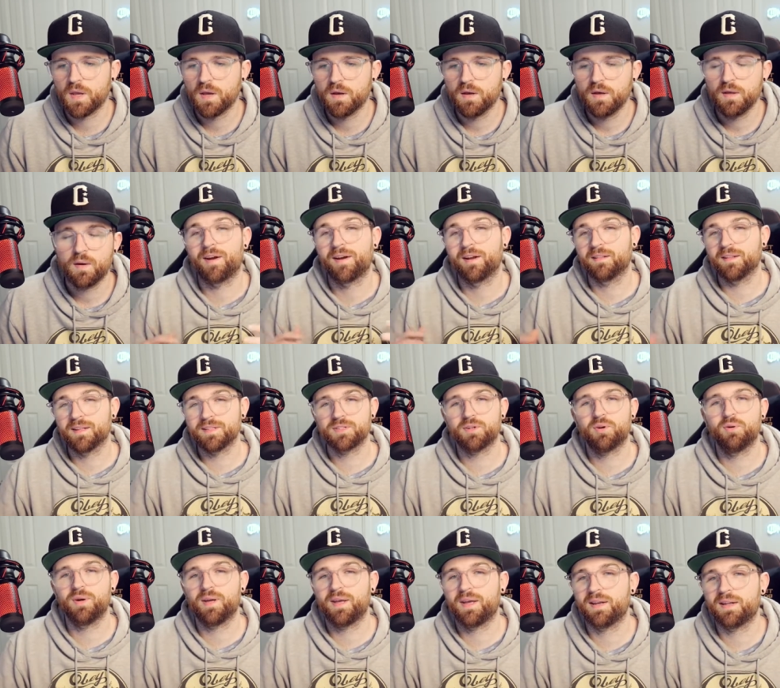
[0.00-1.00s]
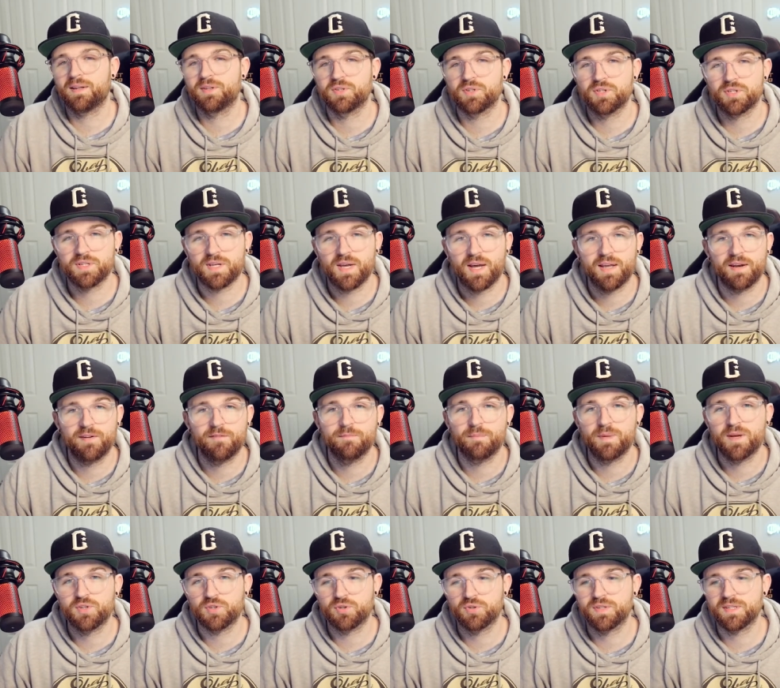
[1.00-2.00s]
All right, now let's go ahead and just kind of
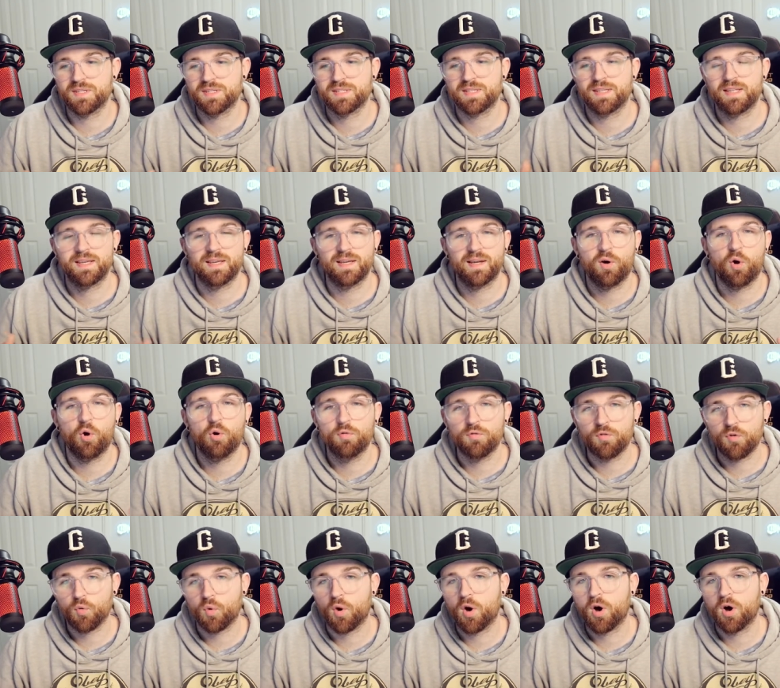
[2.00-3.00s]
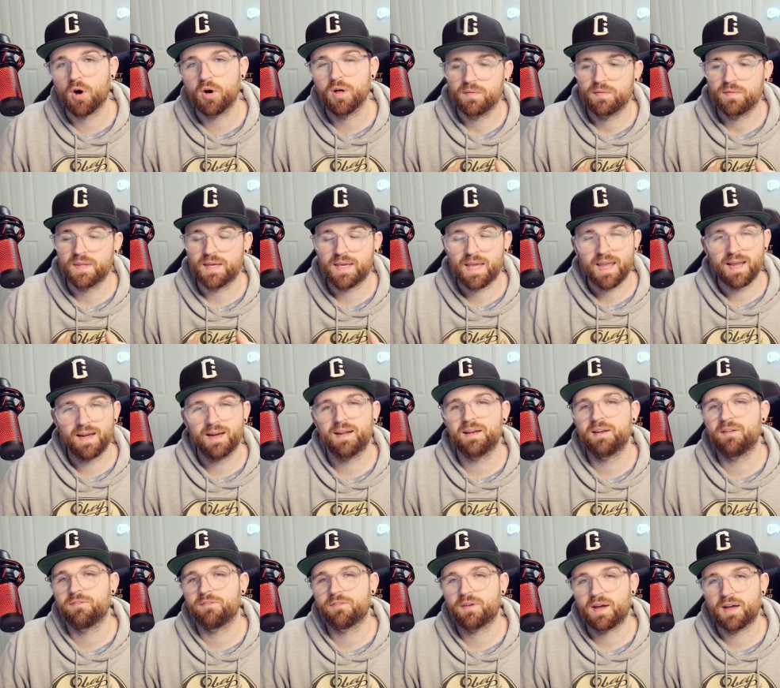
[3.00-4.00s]
measure this thing overall. The
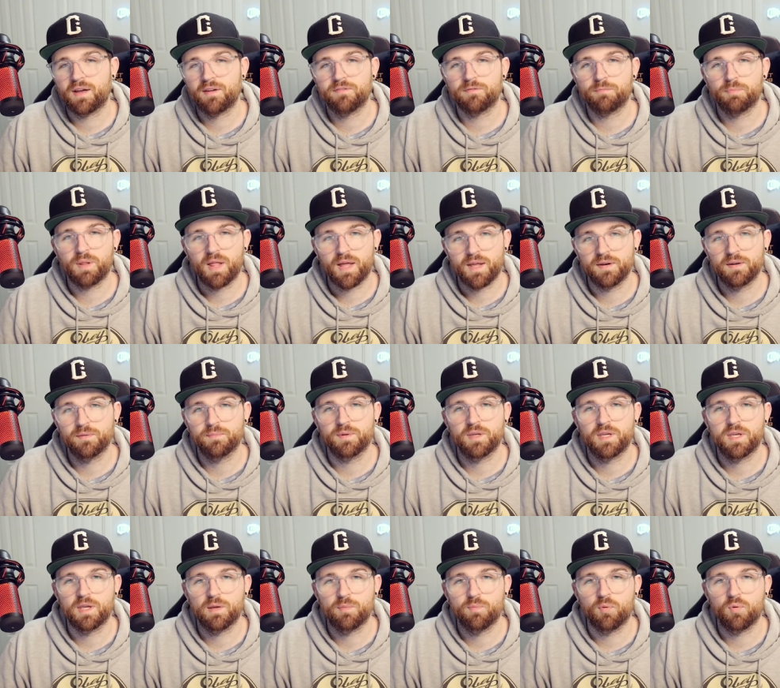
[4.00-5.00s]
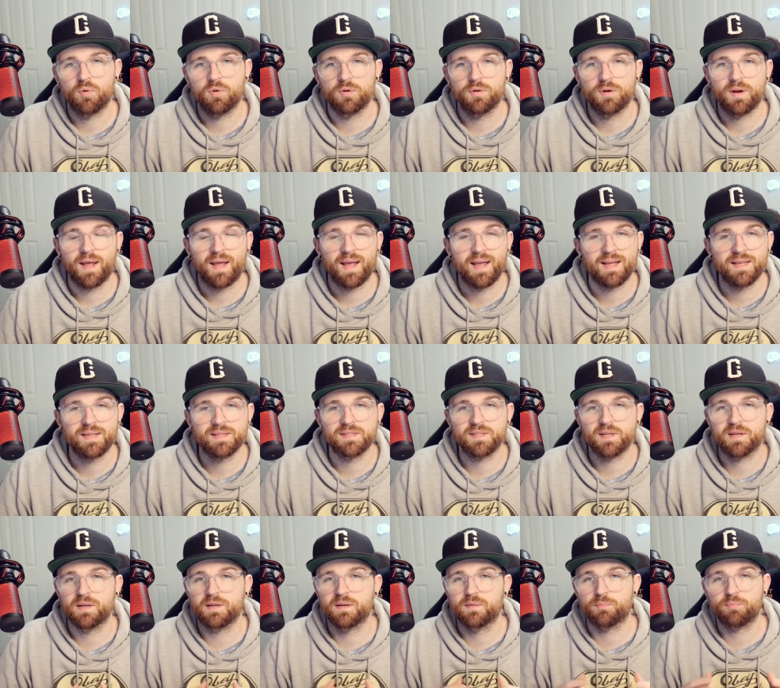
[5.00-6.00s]
K95 Platinum keyboard has
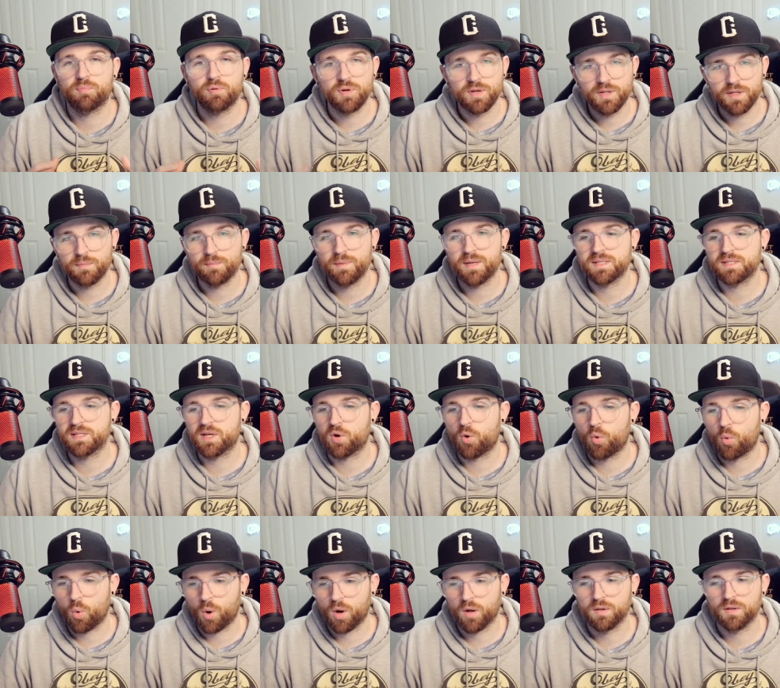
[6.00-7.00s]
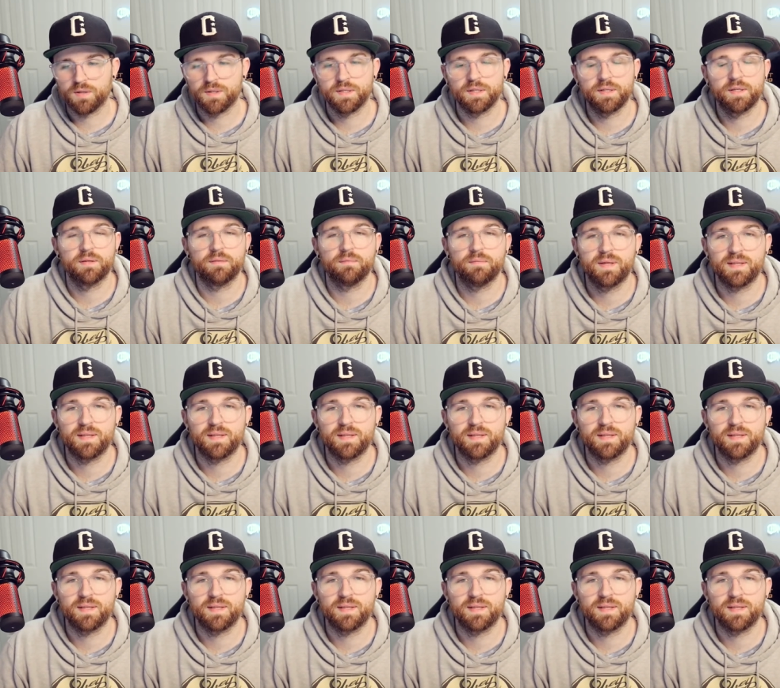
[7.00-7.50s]
a pretty amazing quality.